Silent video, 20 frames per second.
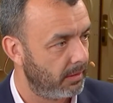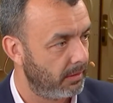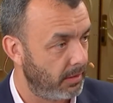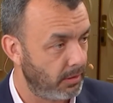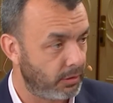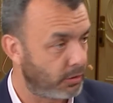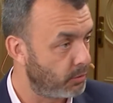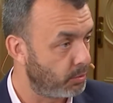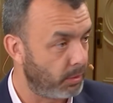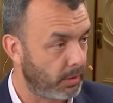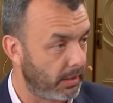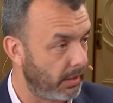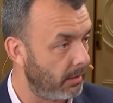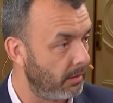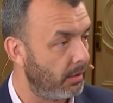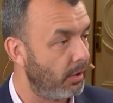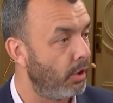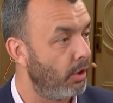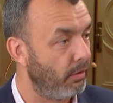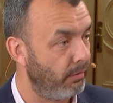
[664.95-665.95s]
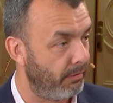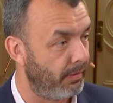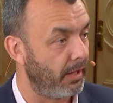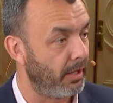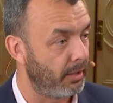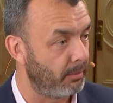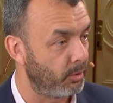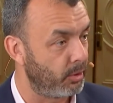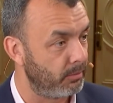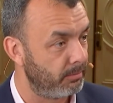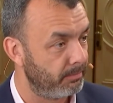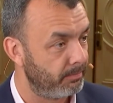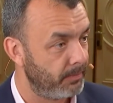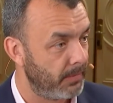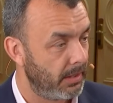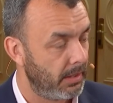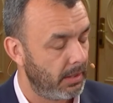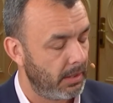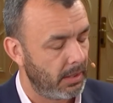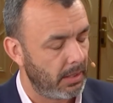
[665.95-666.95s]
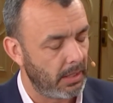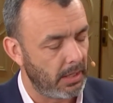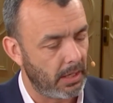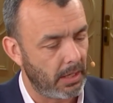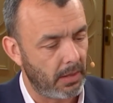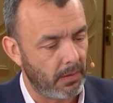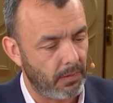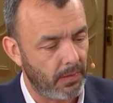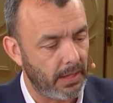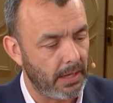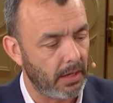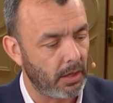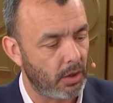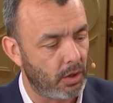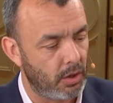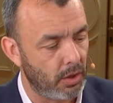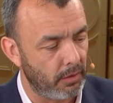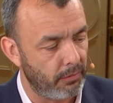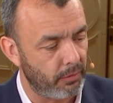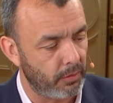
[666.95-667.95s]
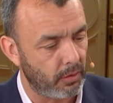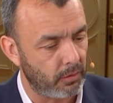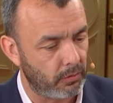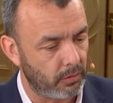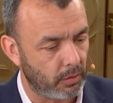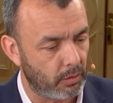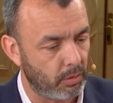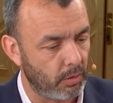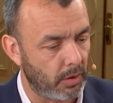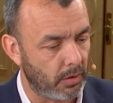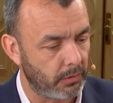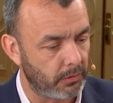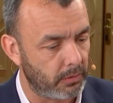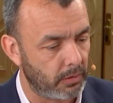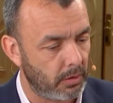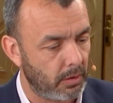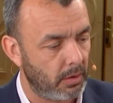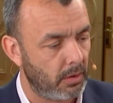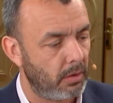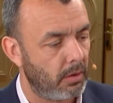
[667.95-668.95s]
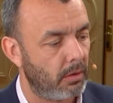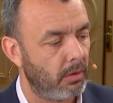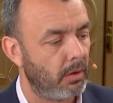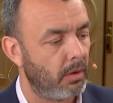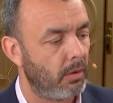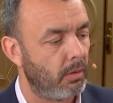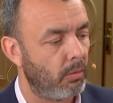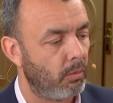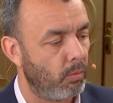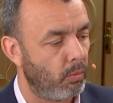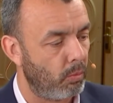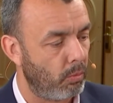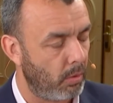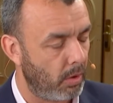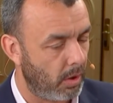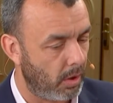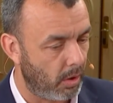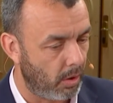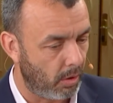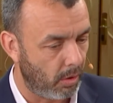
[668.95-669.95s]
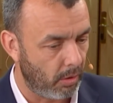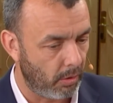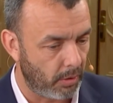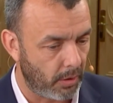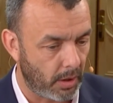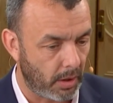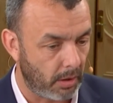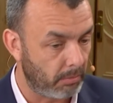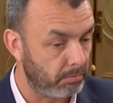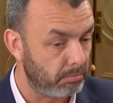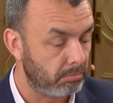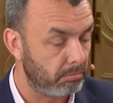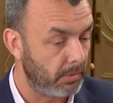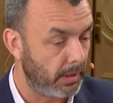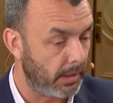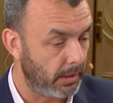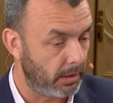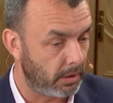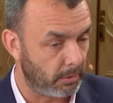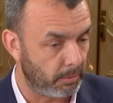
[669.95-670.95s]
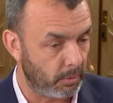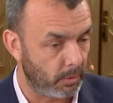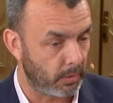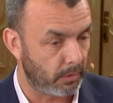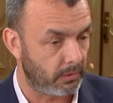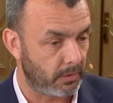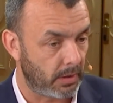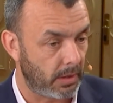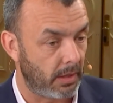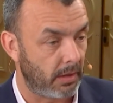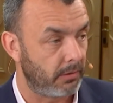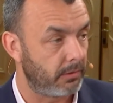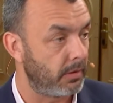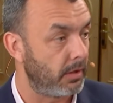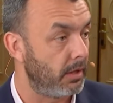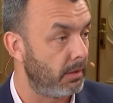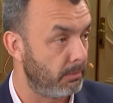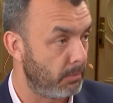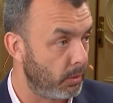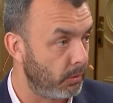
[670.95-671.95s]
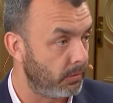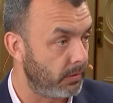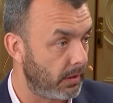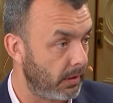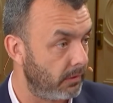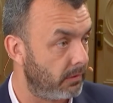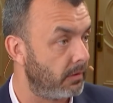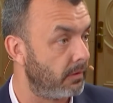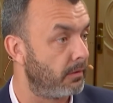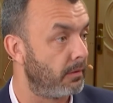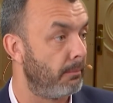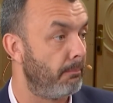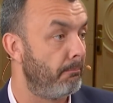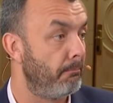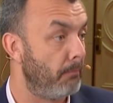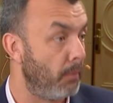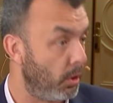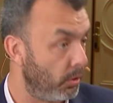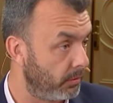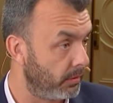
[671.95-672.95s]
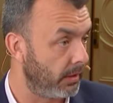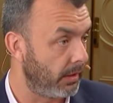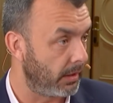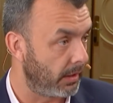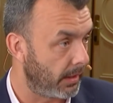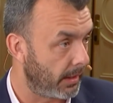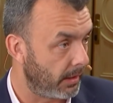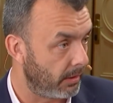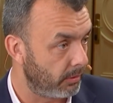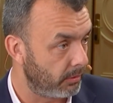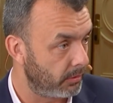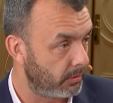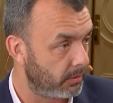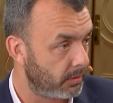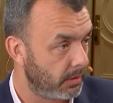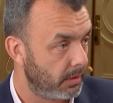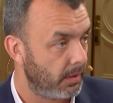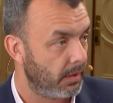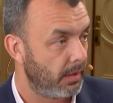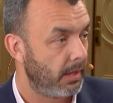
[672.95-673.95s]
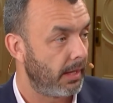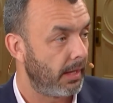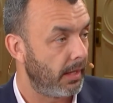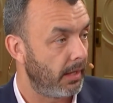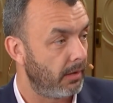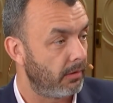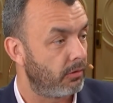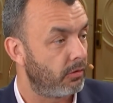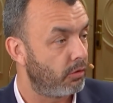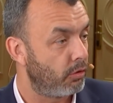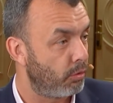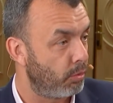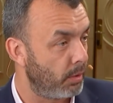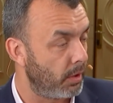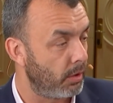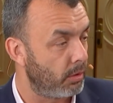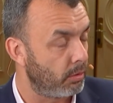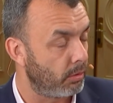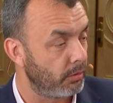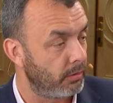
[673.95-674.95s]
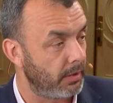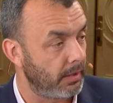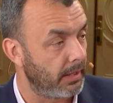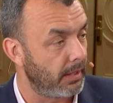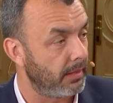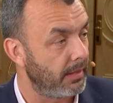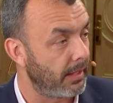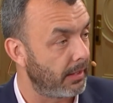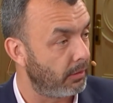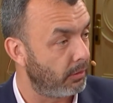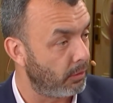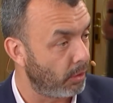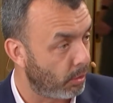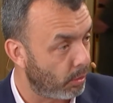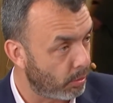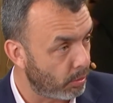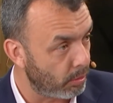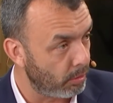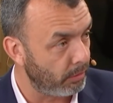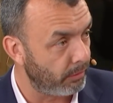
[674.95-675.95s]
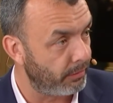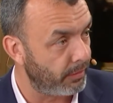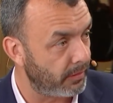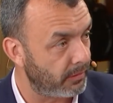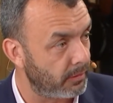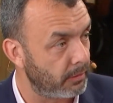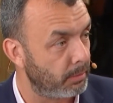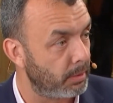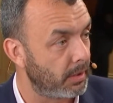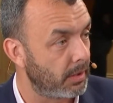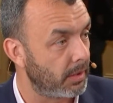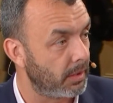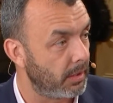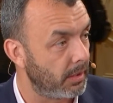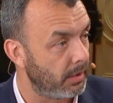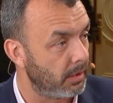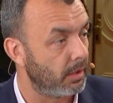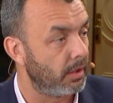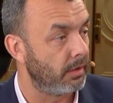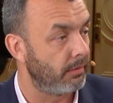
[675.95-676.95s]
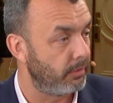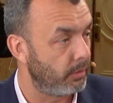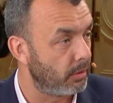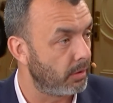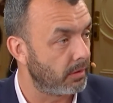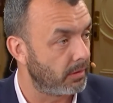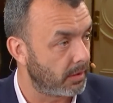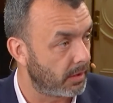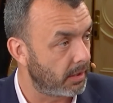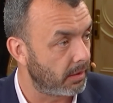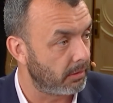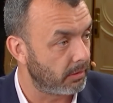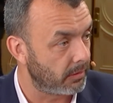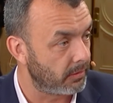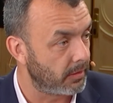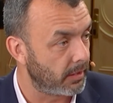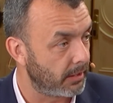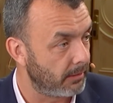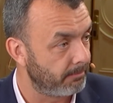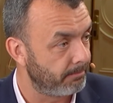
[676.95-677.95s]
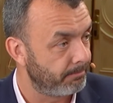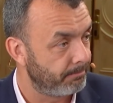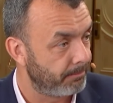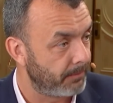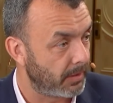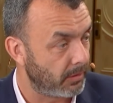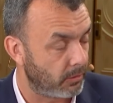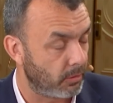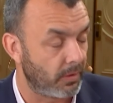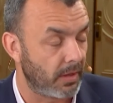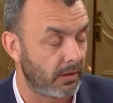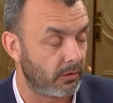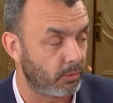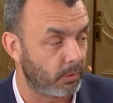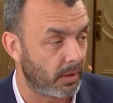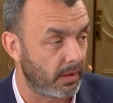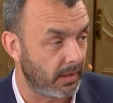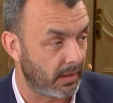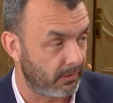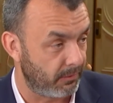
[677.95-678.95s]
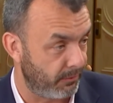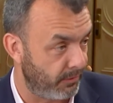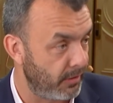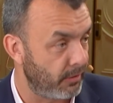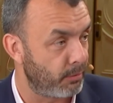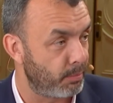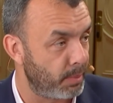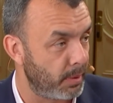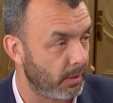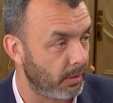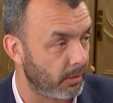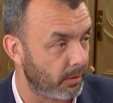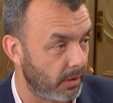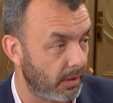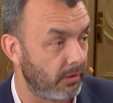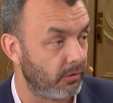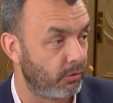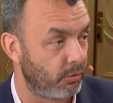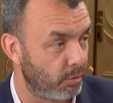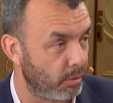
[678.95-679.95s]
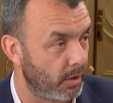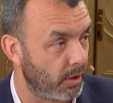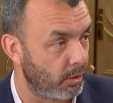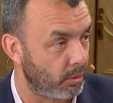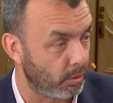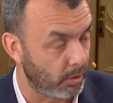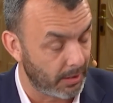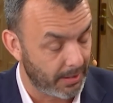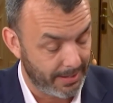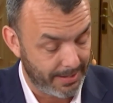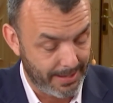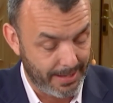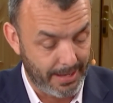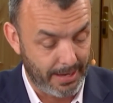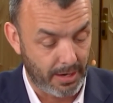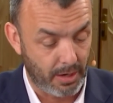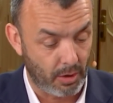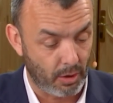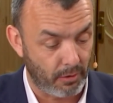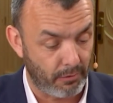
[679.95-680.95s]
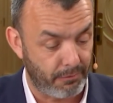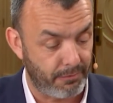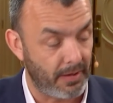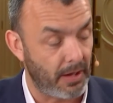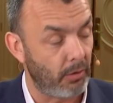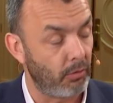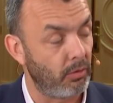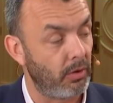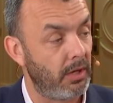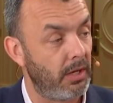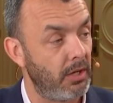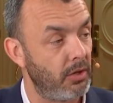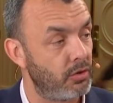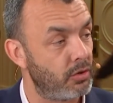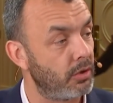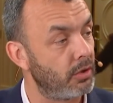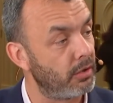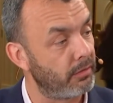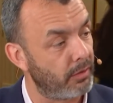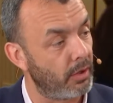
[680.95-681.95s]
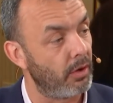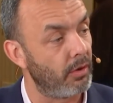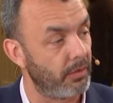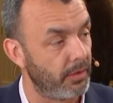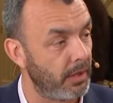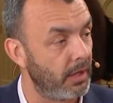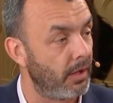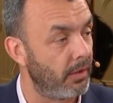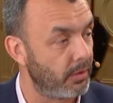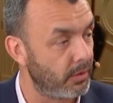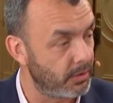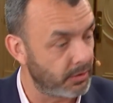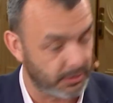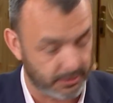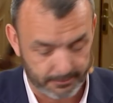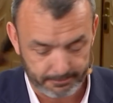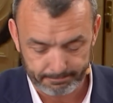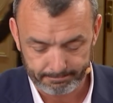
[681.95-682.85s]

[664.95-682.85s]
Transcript: They just want it available. And that governance across all the AWS clouds, in most cases multi-clouds, is critical to get that total visibility of your entire estate. And so that's why that fifth pillar is critical and a foundation of all the others.